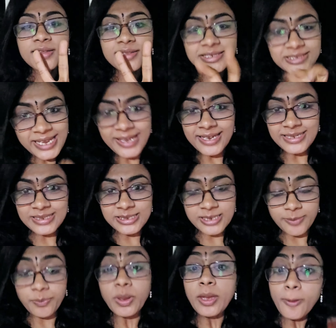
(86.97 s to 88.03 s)
The second
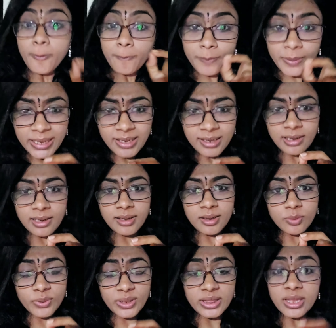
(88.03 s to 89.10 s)
tip, be
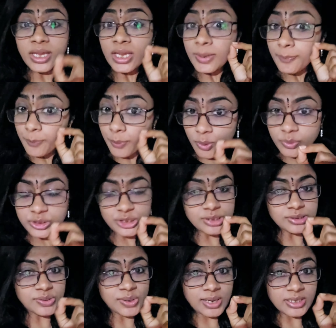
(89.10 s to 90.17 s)
clear with the
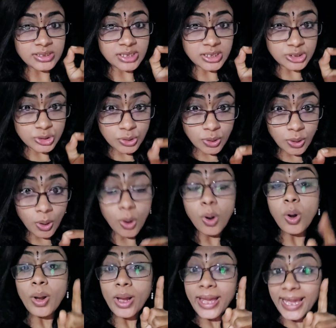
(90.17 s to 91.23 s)
provisions relating to
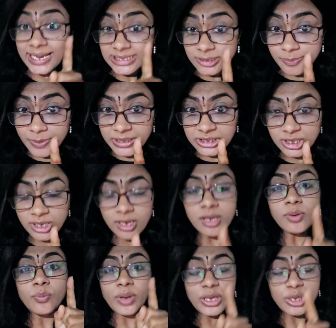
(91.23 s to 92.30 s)
law,
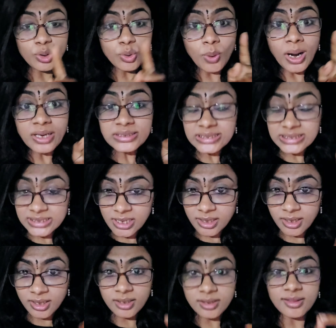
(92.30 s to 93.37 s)
especially when you are
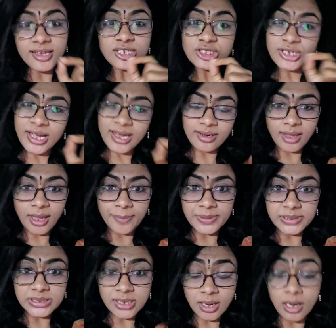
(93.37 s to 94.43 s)
studying the share
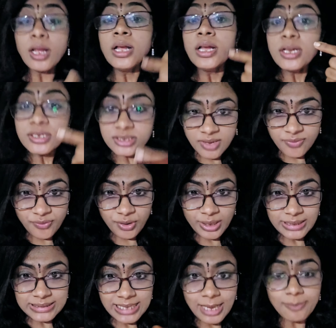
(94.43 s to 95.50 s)
capital. Say for
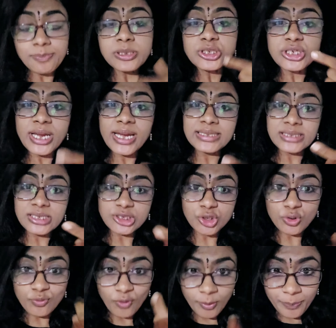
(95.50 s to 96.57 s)
example, shares
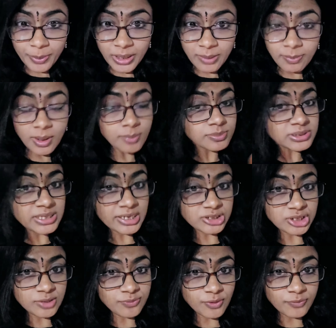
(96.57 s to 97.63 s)
issued for premium,
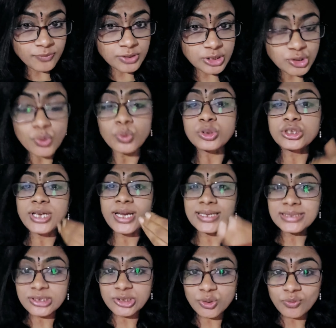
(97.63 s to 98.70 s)
section 52,
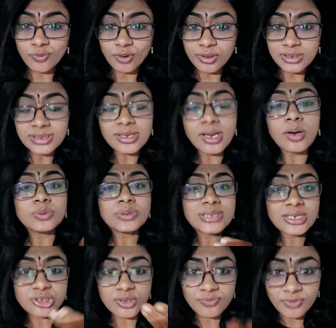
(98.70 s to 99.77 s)
shares issued for discount,
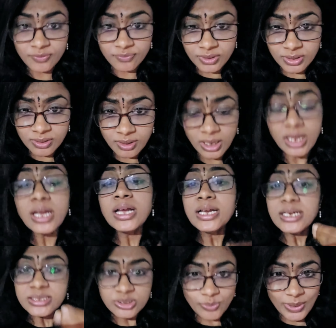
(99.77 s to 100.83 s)
section 53,
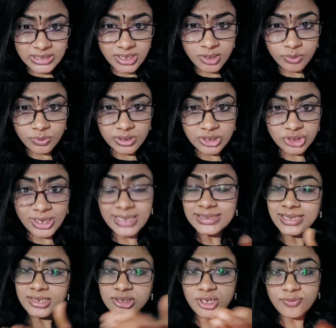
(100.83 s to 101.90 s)
sweat equity shares,
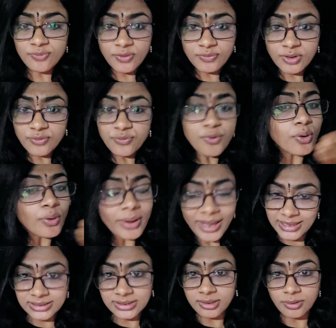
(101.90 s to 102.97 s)
section 54,
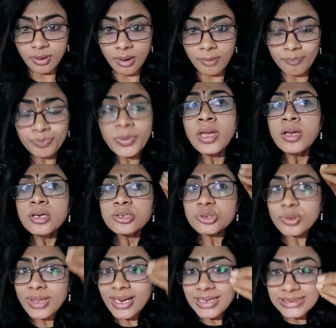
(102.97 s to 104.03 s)
etc.
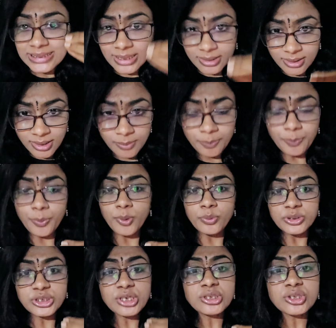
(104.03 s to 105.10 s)
So there are certain
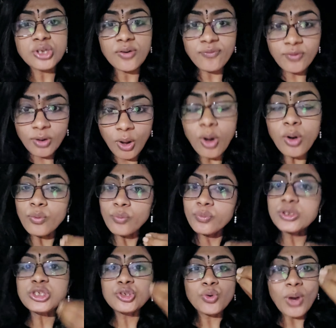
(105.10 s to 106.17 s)
provisions of law
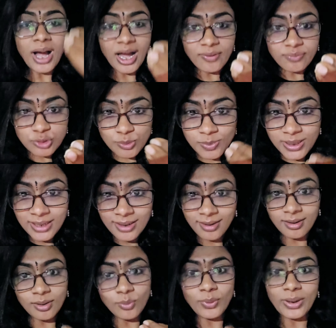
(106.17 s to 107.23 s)
which you have to be
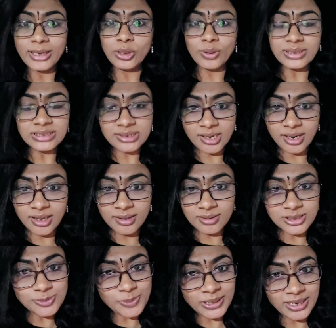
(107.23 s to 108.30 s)
clear while you are studying
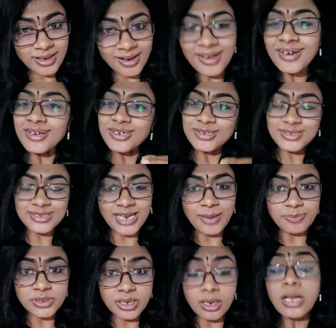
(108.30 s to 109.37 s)
this particular
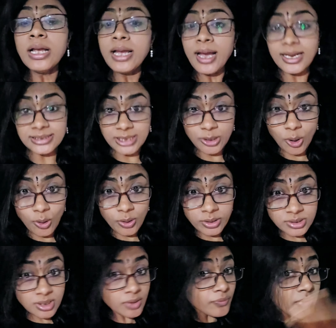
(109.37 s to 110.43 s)
chapter. As an
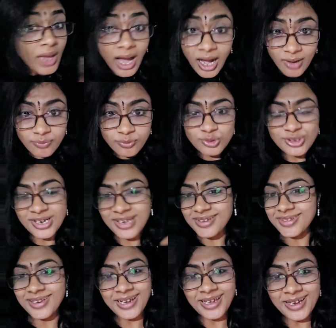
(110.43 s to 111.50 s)
auditor, we have to check
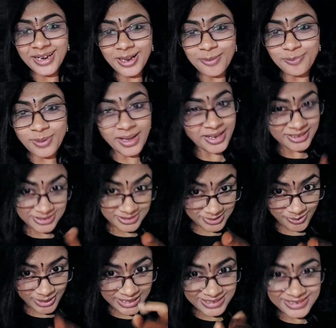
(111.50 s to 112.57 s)
the legal compliance,
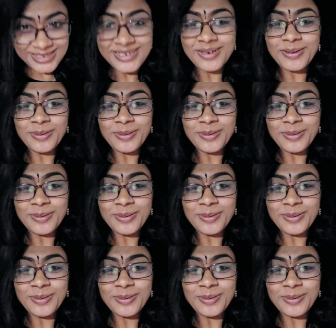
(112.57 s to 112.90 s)
right?